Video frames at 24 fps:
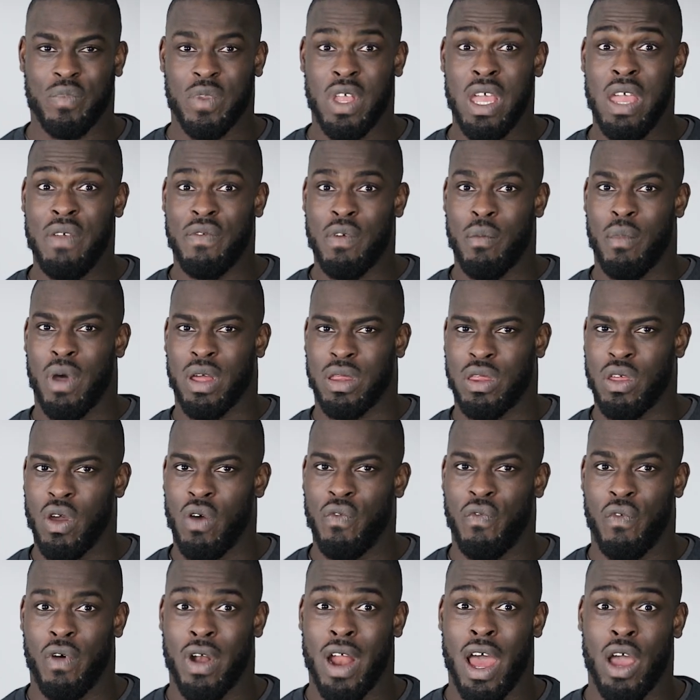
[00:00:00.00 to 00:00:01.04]
Even
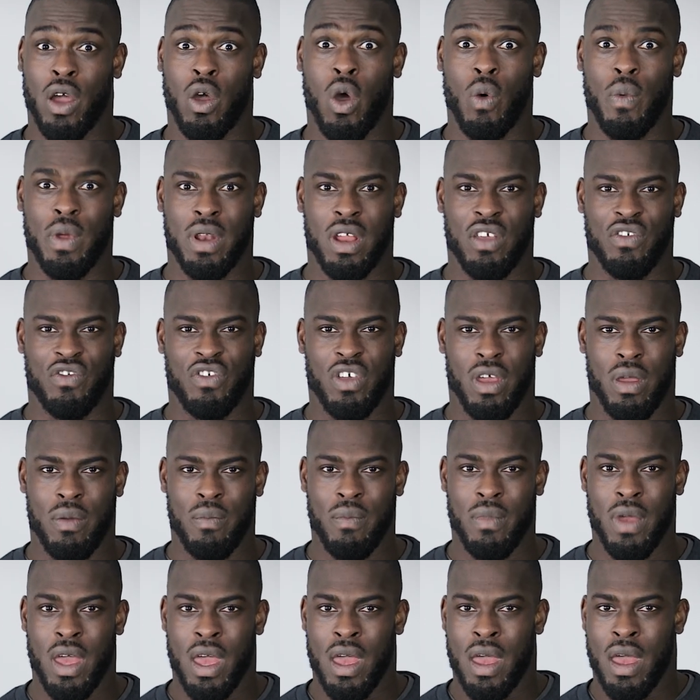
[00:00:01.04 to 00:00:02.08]
myself, when I go in the
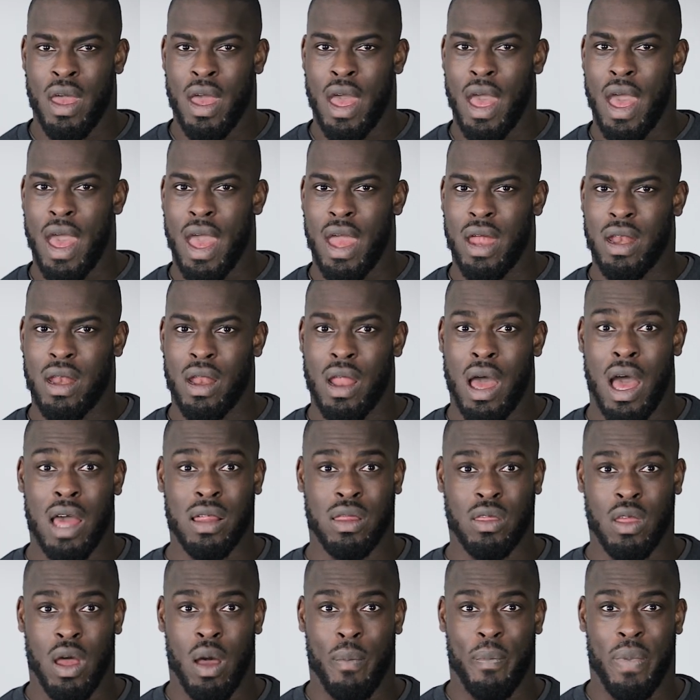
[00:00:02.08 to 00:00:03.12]
gym and I
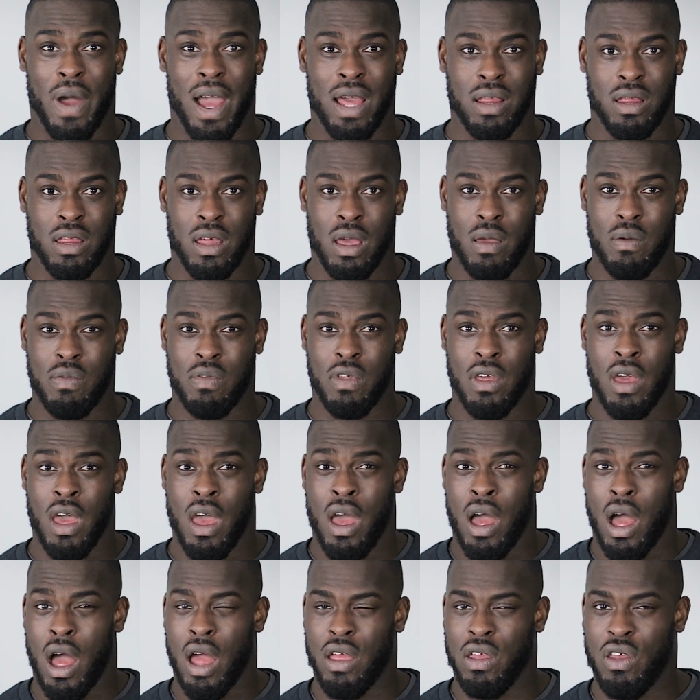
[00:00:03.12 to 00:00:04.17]
start biceps,
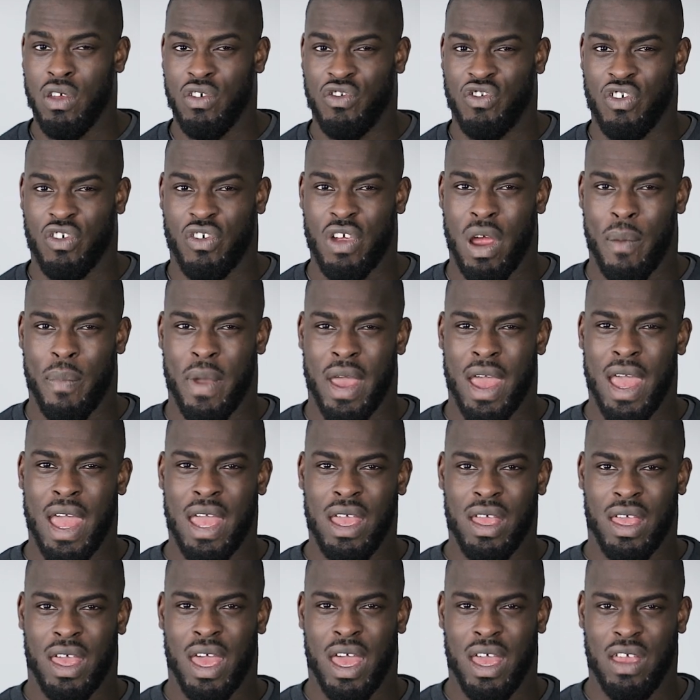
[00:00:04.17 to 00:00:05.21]
I usually grab an
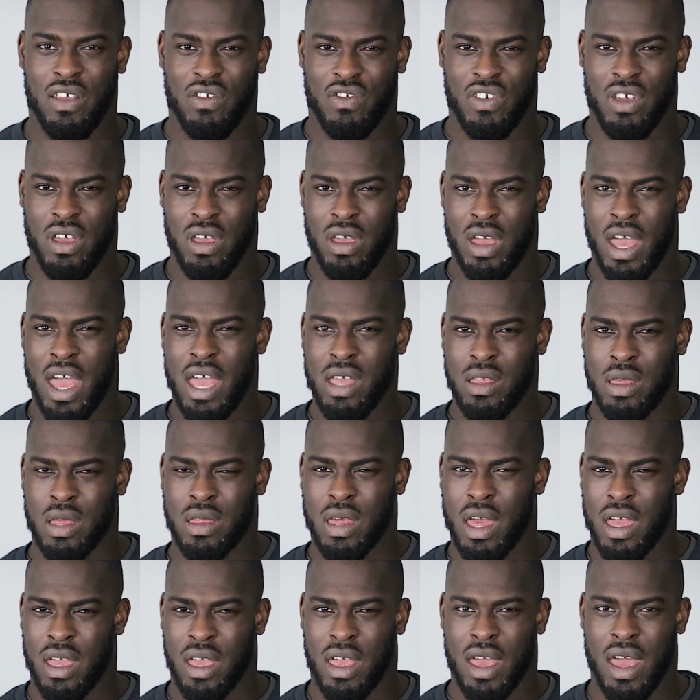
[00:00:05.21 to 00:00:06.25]
8 to 10
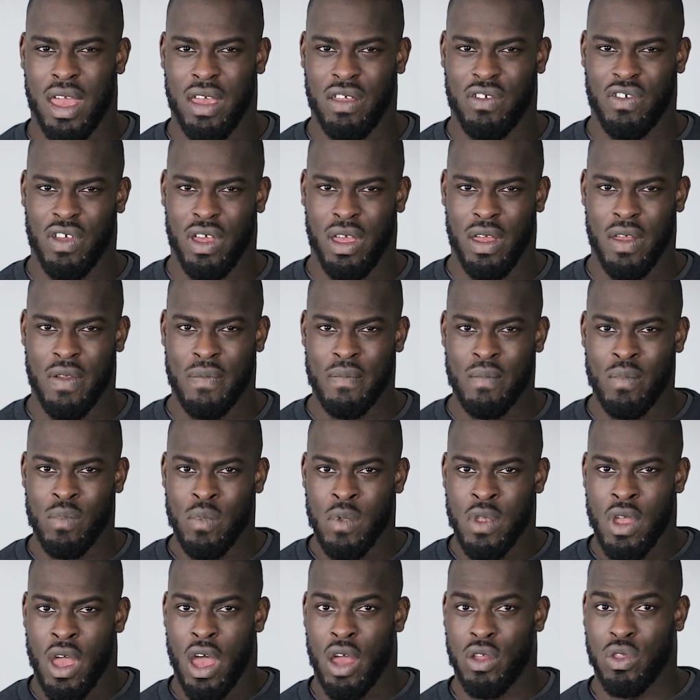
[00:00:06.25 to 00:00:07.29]
kg,
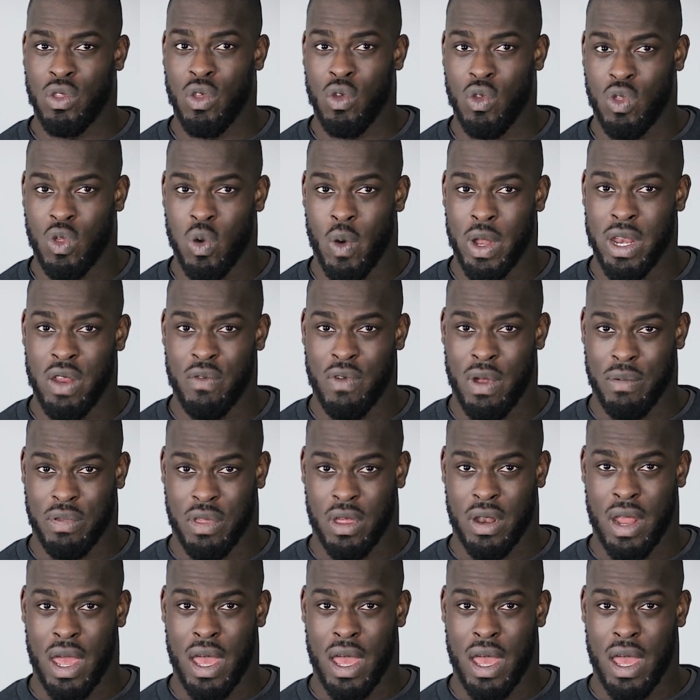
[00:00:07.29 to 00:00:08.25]
and do 20 reps of